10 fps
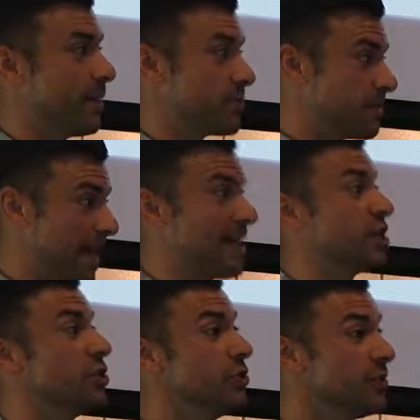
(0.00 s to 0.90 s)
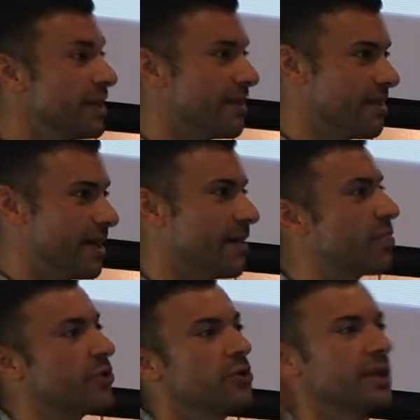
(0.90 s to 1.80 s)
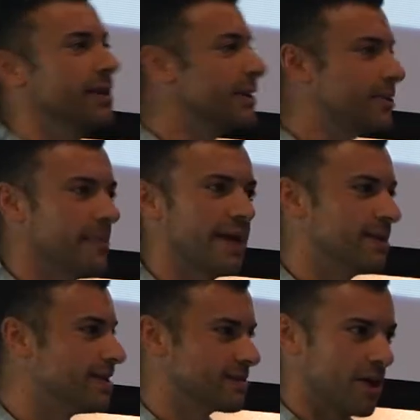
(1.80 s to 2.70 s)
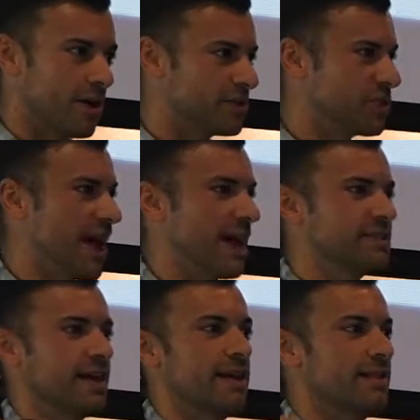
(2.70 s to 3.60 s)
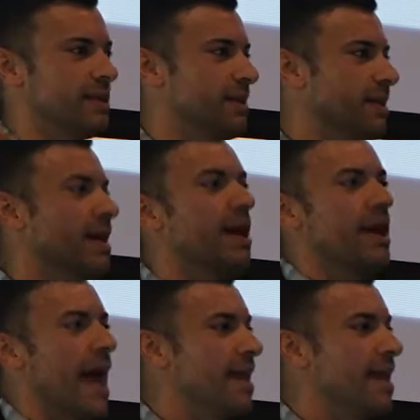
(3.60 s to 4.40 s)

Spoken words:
They included the 30-year maintenance contracts and the